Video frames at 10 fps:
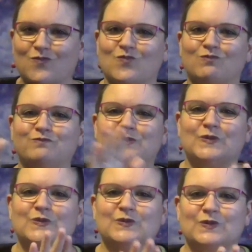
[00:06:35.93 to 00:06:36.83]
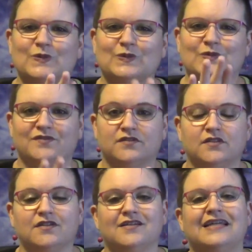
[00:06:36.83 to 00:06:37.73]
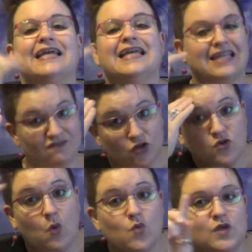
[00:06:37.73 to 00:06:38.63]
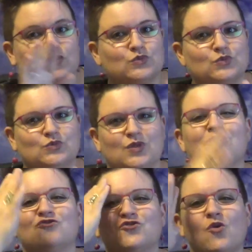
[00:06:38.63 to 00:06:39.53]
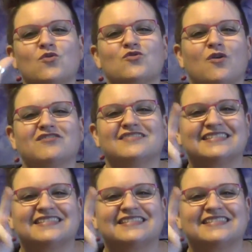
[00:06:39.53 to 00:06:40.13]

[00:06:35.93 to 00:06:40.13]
Deaf people also want to know what school you went to,